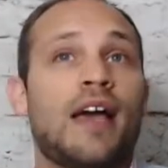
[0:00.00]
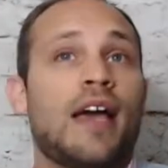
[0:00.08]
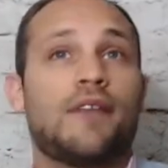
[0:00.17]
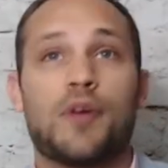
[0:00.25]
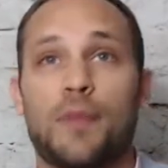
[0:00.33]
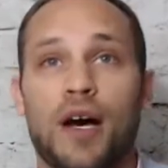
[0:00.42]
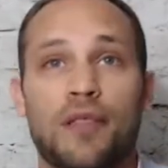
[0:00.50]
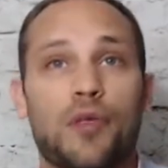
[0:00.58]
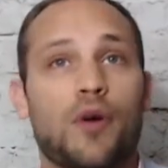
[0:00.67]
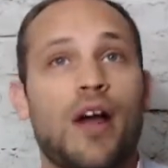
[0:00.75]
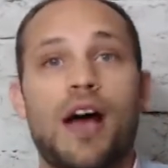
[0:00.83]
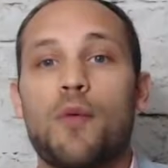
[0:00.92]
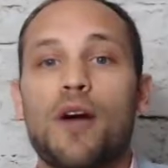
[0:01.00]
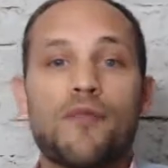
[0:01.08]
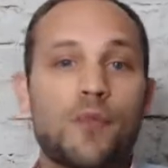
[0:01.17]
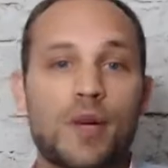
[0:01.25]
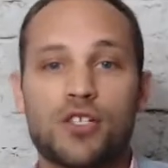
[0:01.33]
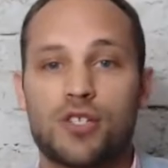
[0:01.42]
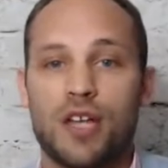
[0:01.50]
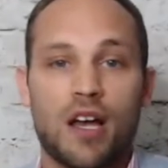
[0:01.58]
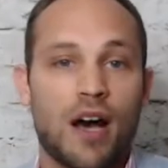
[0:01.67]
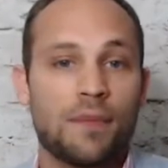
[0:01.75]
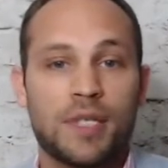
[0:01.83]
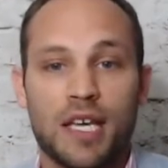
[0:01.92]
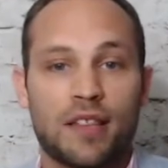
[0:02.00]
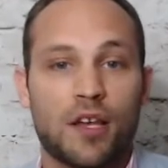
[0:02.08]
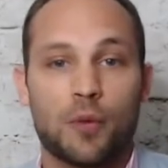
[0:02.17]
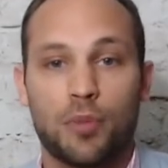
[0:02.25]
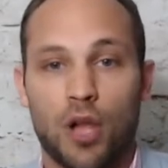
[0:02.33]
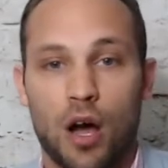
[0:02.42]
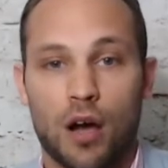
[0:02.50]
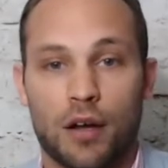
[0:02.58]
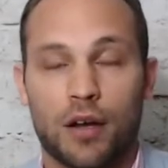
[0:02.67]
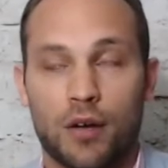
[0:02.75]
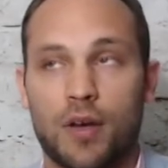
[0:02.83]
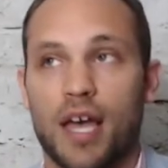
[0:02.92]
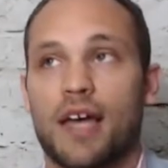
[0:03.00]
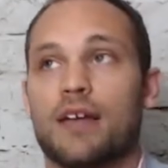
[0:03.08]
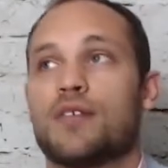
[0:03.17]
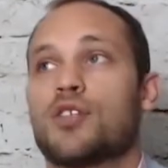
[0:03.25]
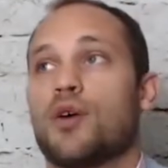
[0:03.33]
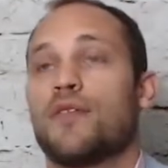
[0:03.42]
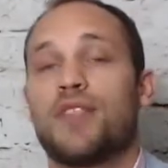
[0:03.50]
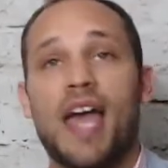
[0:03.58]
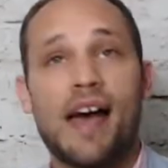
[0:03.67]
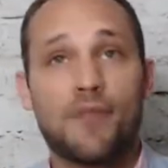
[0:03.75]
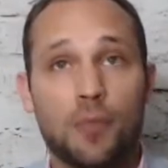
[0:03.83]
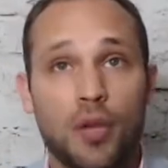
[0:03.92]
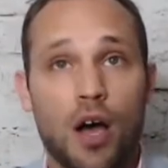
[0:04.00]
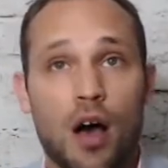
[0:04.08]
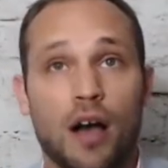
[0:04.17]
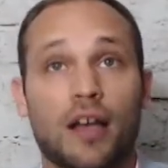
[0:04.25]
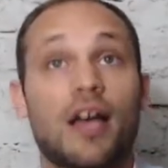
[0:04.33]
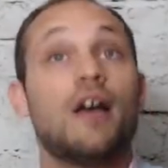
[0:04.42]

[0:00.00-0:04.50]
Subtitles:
every month, or however much they update their blog? Okay, so if they have a blog,